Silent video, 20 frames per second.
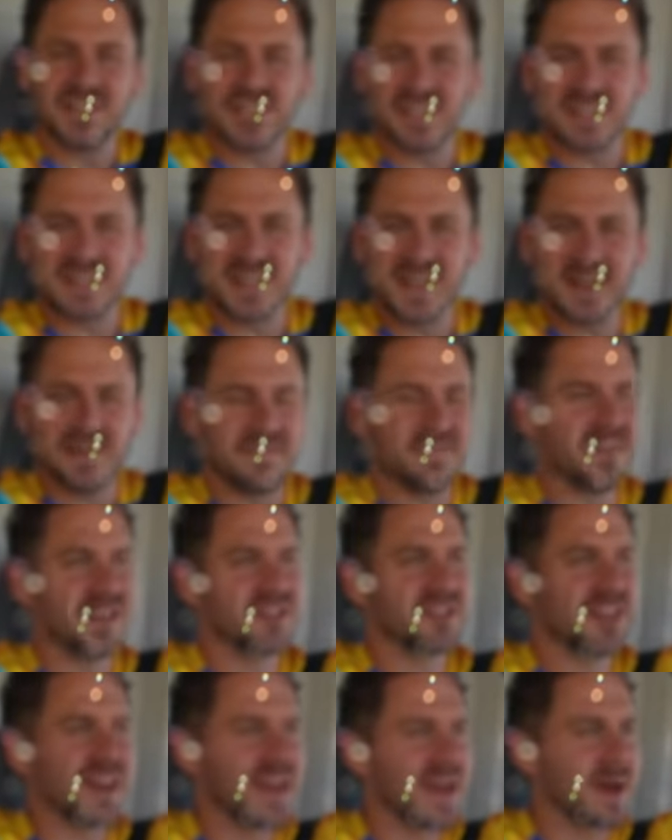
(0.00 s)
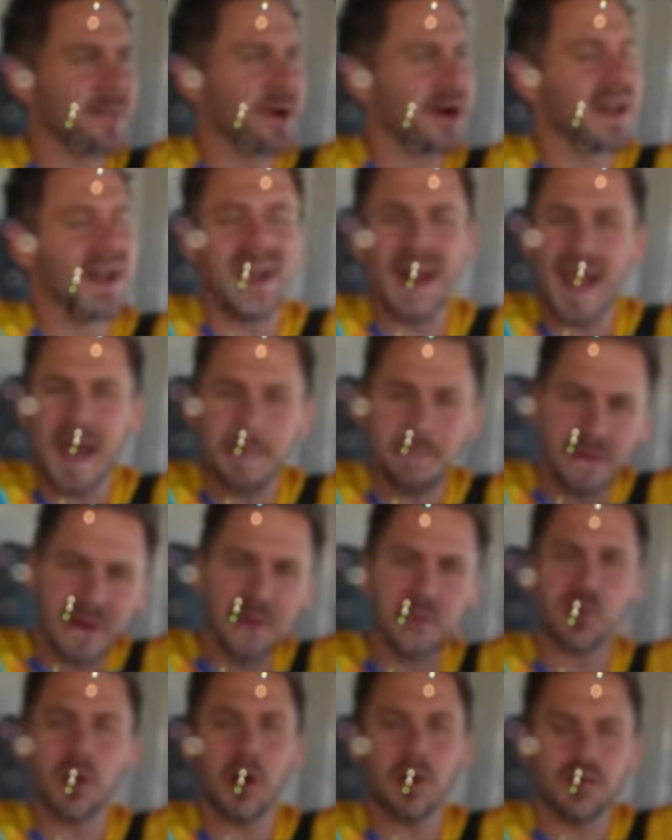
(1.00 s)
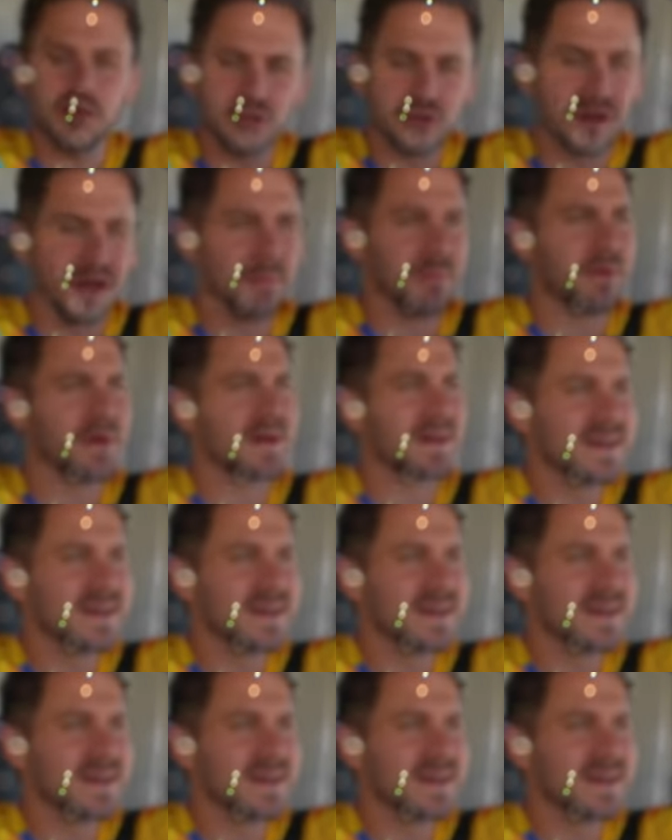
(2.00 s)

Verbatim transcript: it just feels like I'm on an epic road trip.